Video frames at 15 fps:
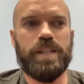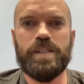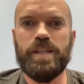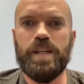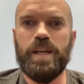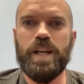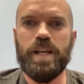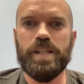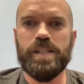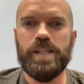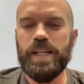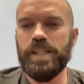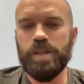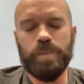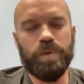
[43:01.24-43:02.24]

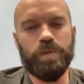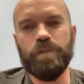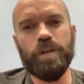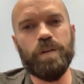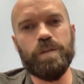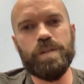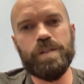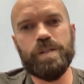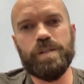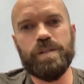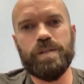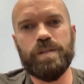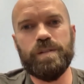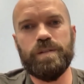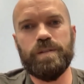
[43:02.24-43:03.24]
inaccessible for
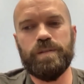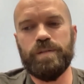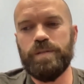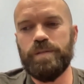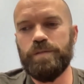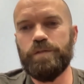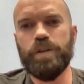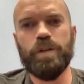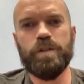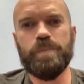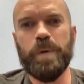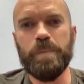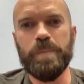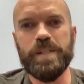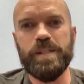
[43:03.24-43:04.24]
those
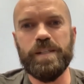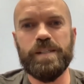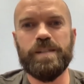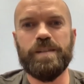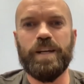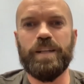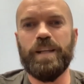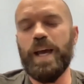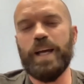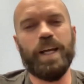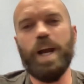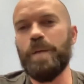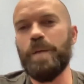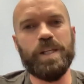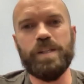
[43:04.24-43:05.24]
purposes. Like, the
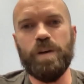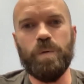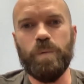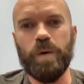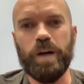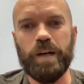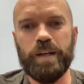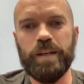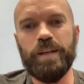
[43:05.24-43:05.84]
economics don't work.